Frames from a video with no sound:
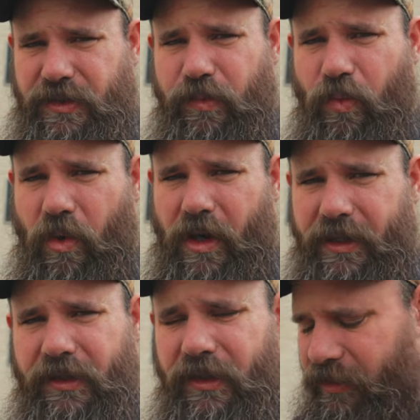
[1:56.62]
just
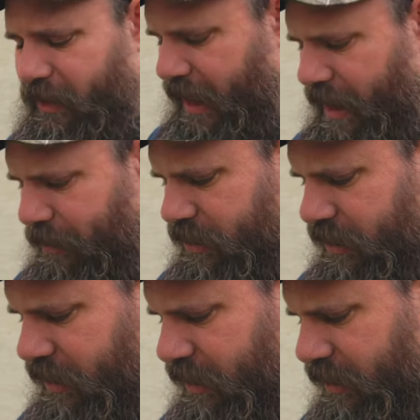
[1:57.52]
one little cabbage
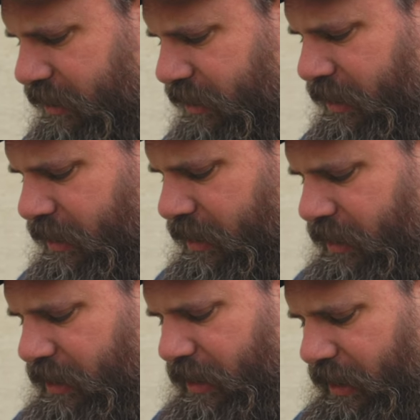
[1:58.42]
in here,
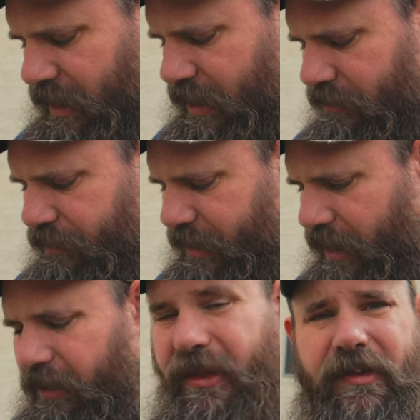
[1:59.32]
um, but
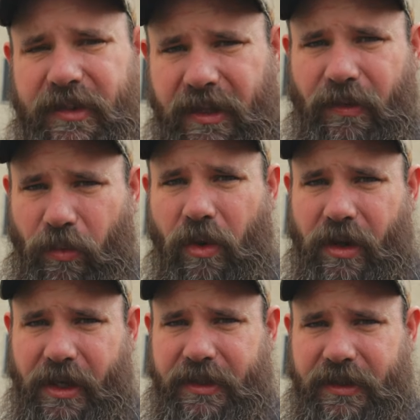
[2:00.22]
I'll at least get the
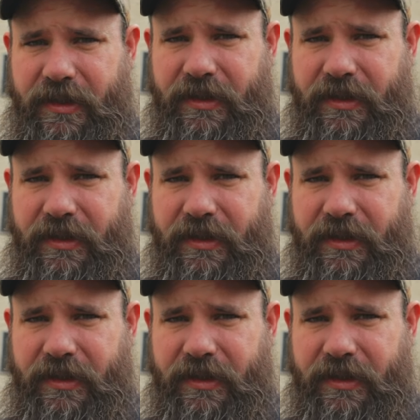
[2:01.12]
one.